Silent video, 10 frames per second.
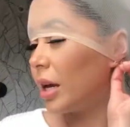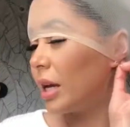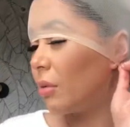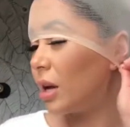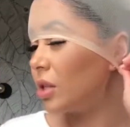Okay,
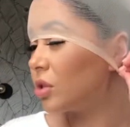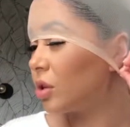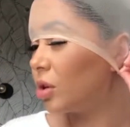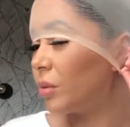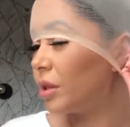now what I
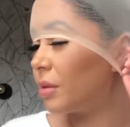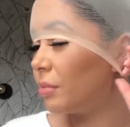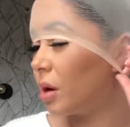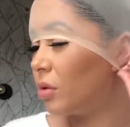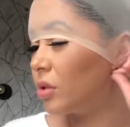struggle with the
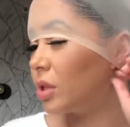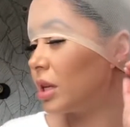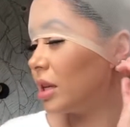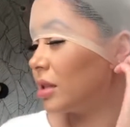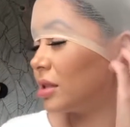most
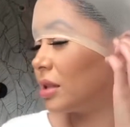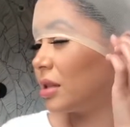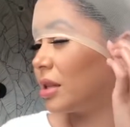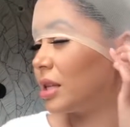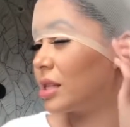is
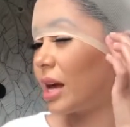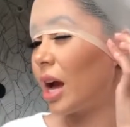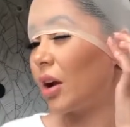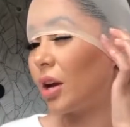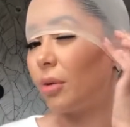this
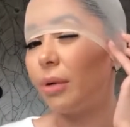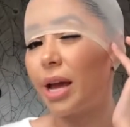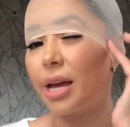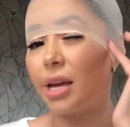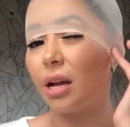area
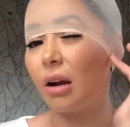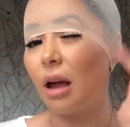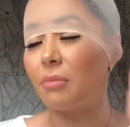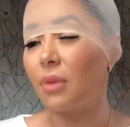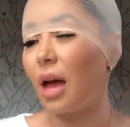right here.
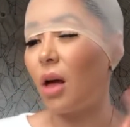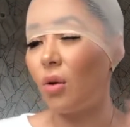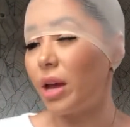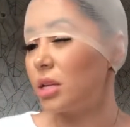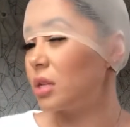
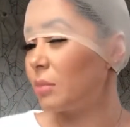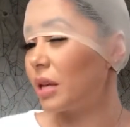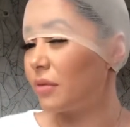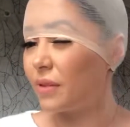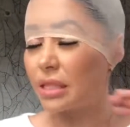I'll end up
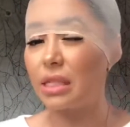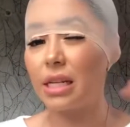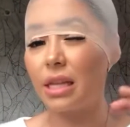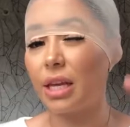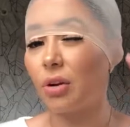like fixing
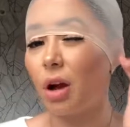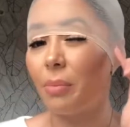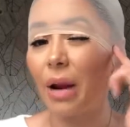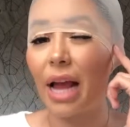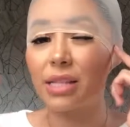it later on,
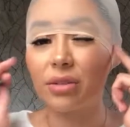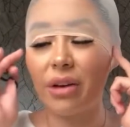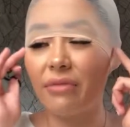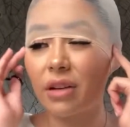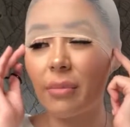but I still
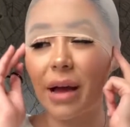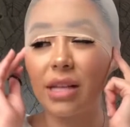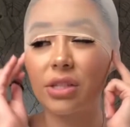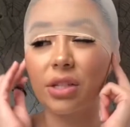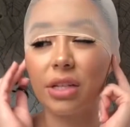have not
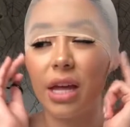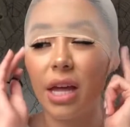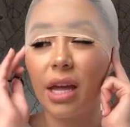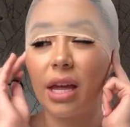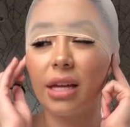mastered
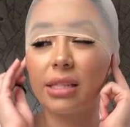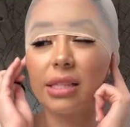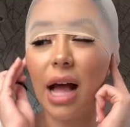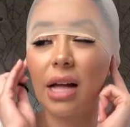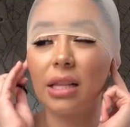
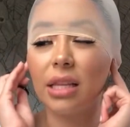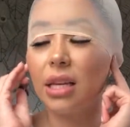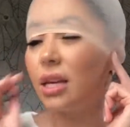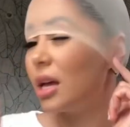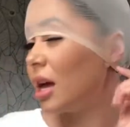
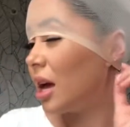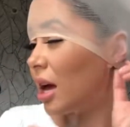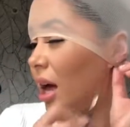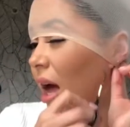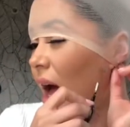exactly
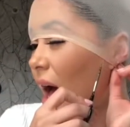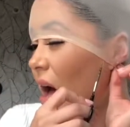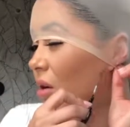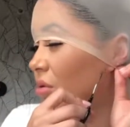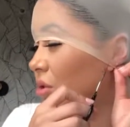
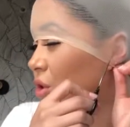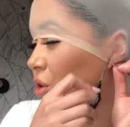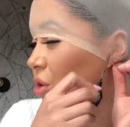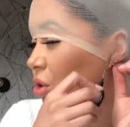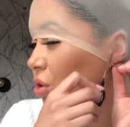how to
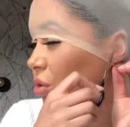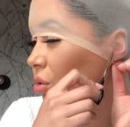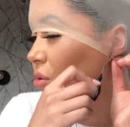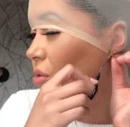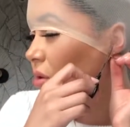
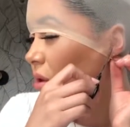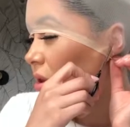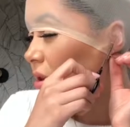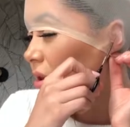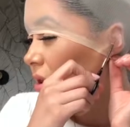do
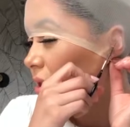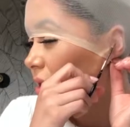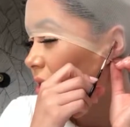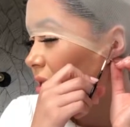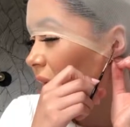
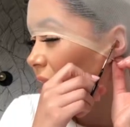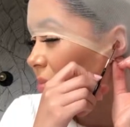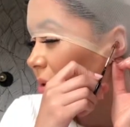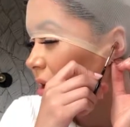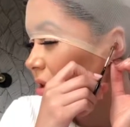the
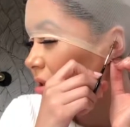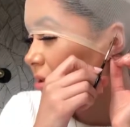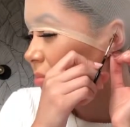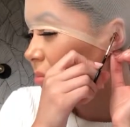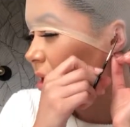
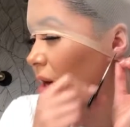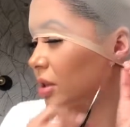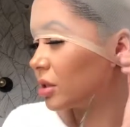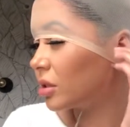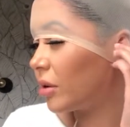sideburns. But I
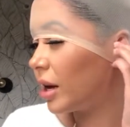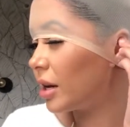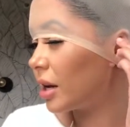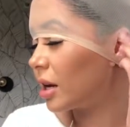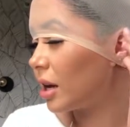just go ahead
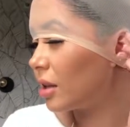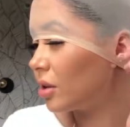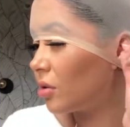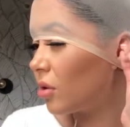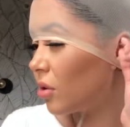and I cut a
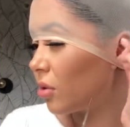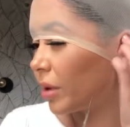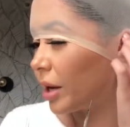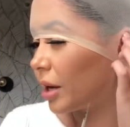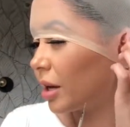little hole
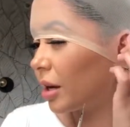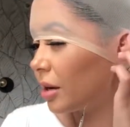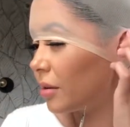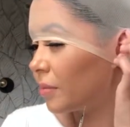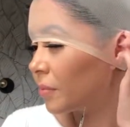right here.